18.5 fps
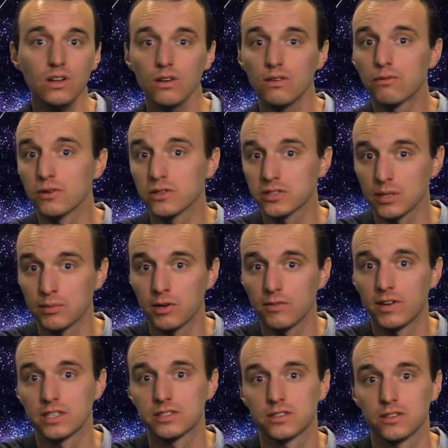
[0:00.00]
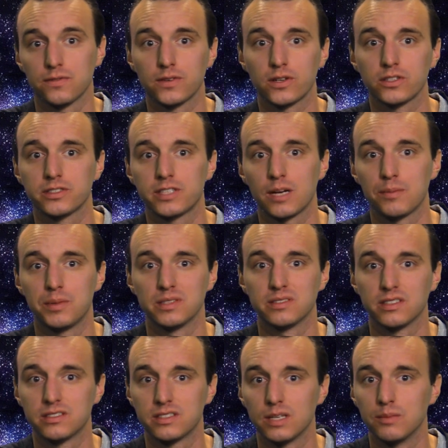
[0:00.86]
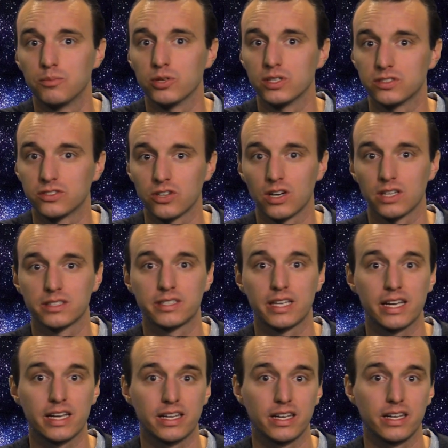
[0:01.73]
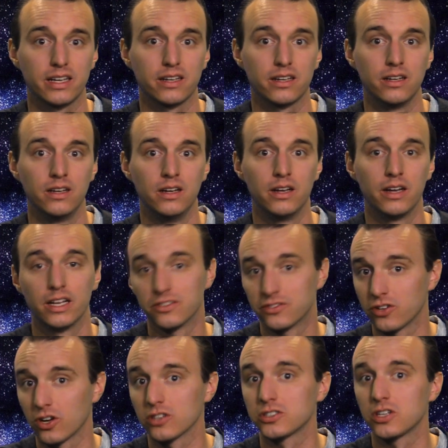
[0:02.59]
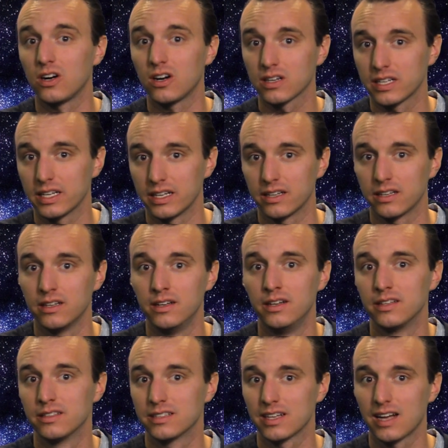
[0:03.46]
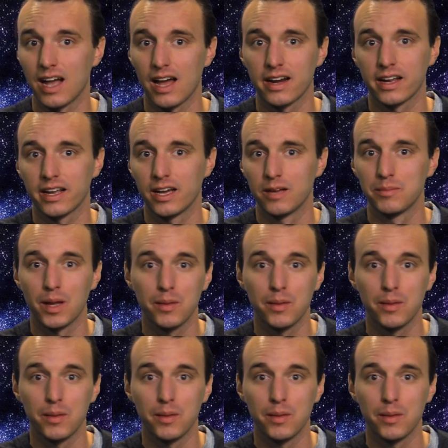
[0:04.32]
For some of us, the first step is to simply start talking to God again.